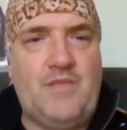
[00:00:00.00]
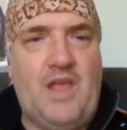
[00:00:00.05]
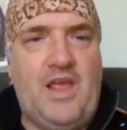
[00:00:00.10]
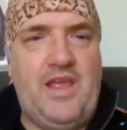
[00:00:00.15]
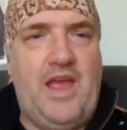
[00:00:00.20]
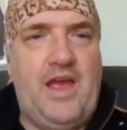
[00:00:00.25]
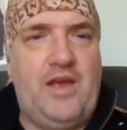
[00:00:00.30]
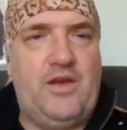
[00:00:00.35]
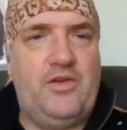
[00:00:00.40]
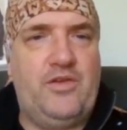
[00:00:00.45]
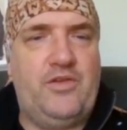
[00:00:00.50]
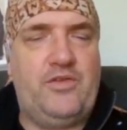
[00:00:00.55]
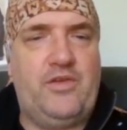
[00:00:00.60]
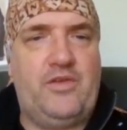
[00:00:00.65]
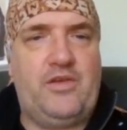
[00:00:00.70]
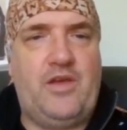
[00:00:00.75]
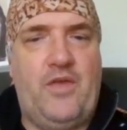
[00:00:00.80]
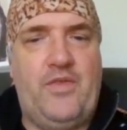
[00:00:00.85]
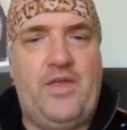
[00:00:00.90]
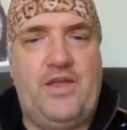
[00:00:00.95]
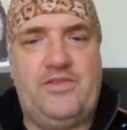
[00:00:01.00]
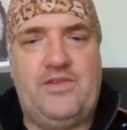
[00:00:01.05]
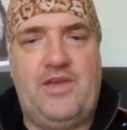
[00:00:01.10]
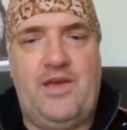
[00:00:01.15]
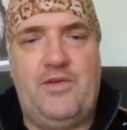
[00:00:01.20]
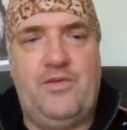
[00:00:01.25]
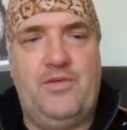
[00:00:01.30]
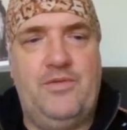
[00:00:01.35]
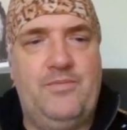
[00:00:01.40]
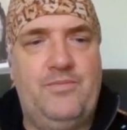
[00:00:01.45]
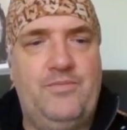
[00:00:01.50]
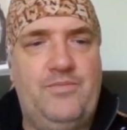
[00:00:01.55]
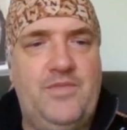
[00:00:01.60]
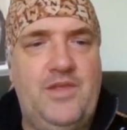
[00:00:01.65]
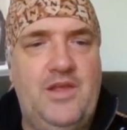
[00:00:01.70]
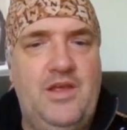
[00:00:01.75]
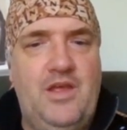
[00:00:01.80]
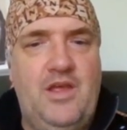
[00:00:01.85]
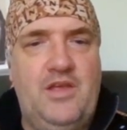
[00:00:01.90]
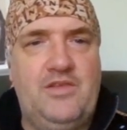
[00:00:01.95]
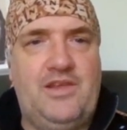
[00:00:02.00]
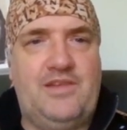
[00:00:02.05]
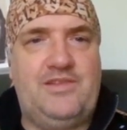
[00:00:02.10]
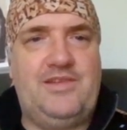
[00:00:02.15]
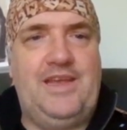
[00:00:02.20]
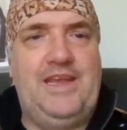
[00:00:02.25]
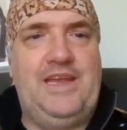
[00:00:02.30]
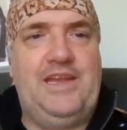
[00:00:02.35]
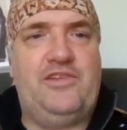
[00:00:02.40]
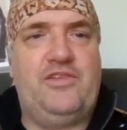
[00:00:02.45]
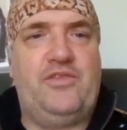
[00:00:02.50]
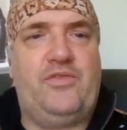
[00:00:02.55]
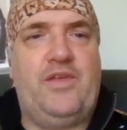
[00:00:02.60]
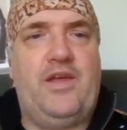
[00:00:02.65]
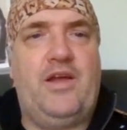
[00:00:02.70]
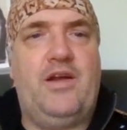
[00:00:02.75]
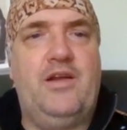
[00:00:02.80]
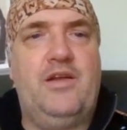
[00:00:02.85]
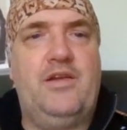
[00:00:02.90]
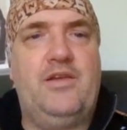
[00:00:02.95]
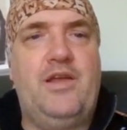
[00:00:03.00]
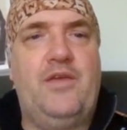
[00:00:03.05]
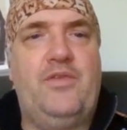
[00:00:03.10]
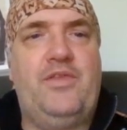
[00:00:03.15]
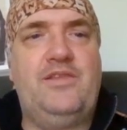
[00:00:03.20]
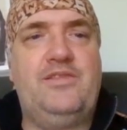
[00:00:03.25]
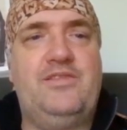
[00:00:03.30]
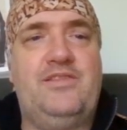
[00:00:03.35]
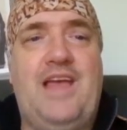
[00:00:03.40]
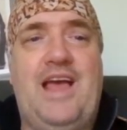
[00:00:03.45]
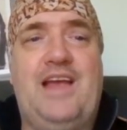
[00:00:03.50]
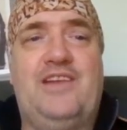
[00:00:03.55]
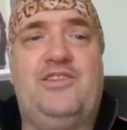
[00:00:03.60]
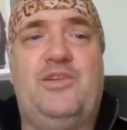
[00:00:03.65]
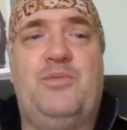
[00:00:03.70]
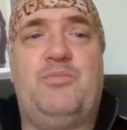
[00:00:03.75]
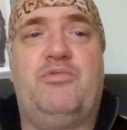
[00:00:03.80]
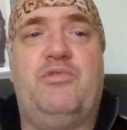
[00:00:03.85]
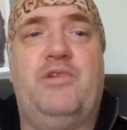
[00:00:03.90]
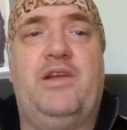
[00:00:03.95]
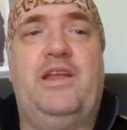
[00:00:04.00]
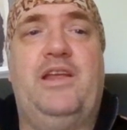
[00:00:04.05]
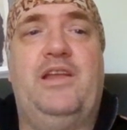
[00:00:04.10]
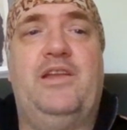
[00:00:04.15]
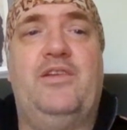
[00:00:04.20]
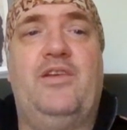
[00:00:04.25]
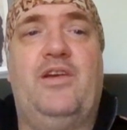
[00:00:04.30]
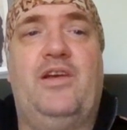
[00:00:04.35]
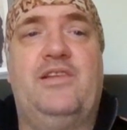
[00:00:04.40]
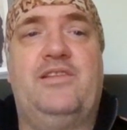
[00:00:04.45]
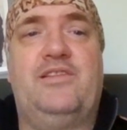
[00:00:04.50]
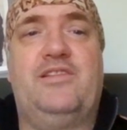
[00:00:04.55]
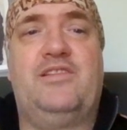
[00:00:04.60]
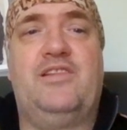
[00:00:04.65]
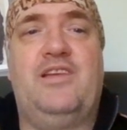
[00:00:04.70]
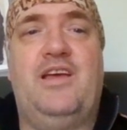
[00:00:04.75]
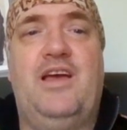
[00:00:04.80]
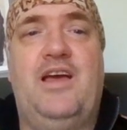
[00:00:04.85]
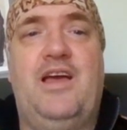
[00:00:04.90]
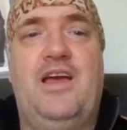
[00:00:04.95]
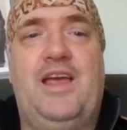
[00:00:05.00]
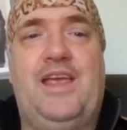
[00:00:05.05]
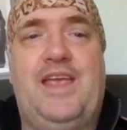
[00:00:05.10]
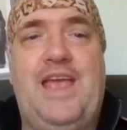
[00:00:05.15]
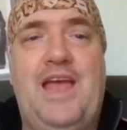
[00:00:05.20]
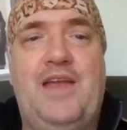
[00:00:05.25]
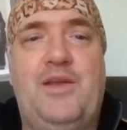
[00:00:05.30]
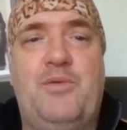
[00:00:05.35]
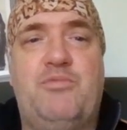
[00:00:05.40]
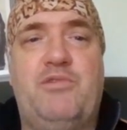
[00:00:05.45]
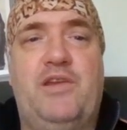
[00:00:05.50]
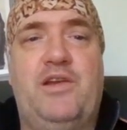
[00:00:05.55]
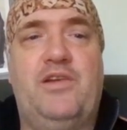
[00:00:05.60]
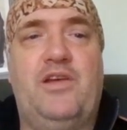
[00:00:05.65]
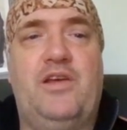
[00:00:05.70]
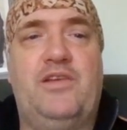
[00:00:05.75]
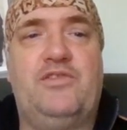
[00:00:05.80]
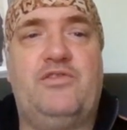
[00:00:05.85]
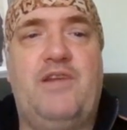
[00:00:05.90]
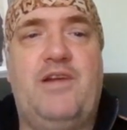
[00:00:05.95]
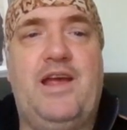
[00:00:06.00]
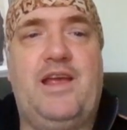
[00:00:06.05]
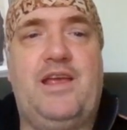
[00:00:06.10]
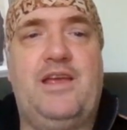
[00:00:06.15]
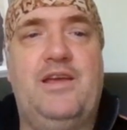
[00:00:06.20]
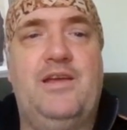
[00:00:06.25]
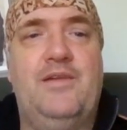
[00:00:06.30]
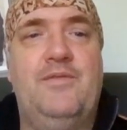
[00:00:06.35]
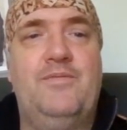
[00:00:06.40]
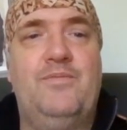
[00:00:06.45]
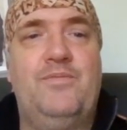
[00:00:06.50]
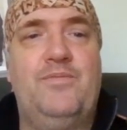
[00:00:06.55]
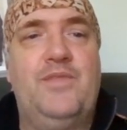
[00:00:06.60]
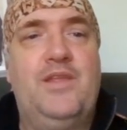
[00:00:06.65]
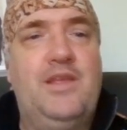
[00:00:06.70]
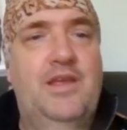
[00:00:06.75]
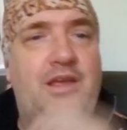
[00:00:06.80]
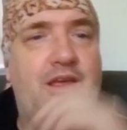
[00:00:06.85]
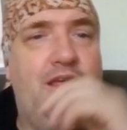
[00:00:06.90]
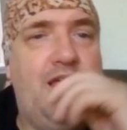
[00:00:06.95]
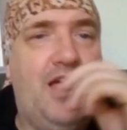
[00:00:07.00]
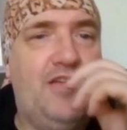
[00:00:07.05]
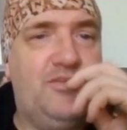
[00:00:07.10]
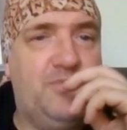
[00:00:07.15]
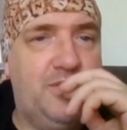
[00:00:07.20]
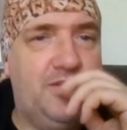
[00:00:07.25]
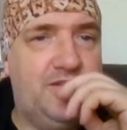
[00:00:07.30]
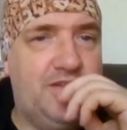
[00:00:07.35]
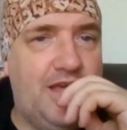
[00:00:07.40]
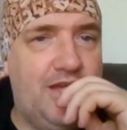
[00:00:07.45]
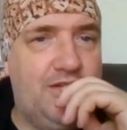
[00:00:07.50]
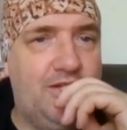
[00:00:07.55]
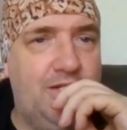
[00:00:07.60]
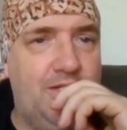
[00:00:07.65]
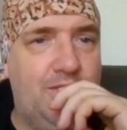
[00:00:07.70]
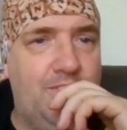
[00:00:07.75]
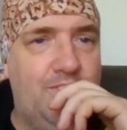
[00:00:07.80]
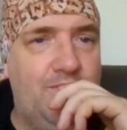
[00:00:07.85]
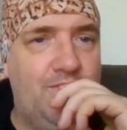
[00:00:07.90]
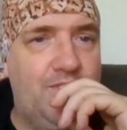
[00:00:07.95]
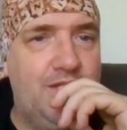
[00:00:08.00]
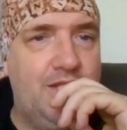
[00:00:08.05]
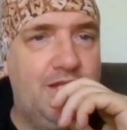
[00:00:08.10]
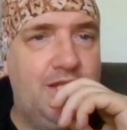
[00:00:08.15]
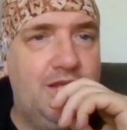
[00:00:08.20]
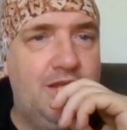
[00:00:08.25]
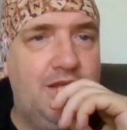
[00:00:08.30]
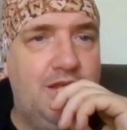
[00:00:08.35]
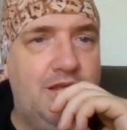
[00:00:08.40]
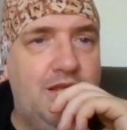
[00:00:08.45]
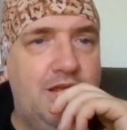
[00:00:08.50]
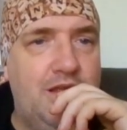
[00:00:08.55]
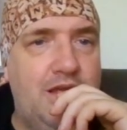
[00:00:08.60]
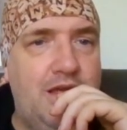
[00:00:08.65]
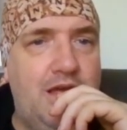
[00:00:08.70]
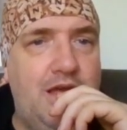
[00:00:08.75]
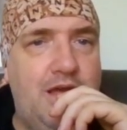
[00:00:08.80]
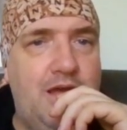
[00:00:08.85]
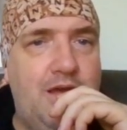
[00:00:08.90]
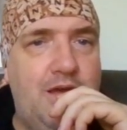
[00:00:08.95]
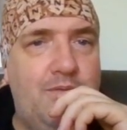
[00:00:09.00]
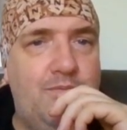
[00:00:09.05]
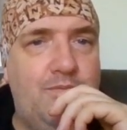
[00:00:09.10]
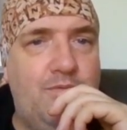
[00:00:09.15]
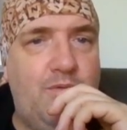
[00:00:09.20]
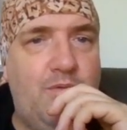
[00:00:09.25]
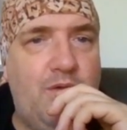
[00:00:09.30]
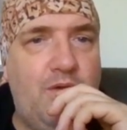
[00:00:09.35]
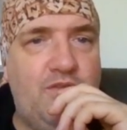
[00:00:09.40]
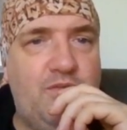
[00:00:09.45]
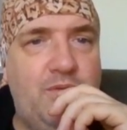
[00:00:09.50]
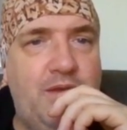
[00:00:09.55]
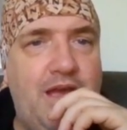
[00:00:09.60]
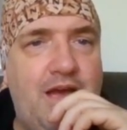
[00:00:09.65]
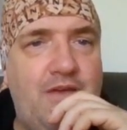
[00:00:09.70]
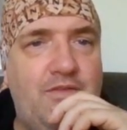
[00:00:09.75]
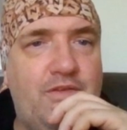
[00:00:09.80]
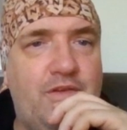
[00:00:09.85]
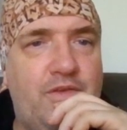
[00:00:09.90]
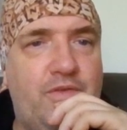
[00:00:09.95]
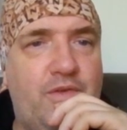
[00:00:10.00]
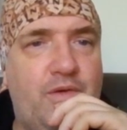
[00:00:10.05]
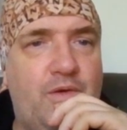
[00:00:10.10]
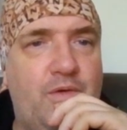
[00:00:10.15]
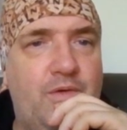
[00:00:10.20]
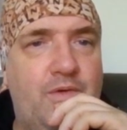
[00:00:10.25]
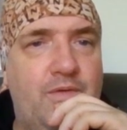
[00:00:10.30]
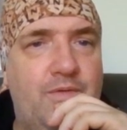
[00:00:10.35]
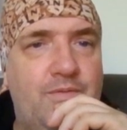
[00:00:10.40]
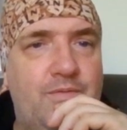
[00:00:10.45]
Yeah, I could have got that down. That's eejit there. Now, this is actually a pretty nice, again, a pretty nice rack. It has to be said. What do we have on it, though?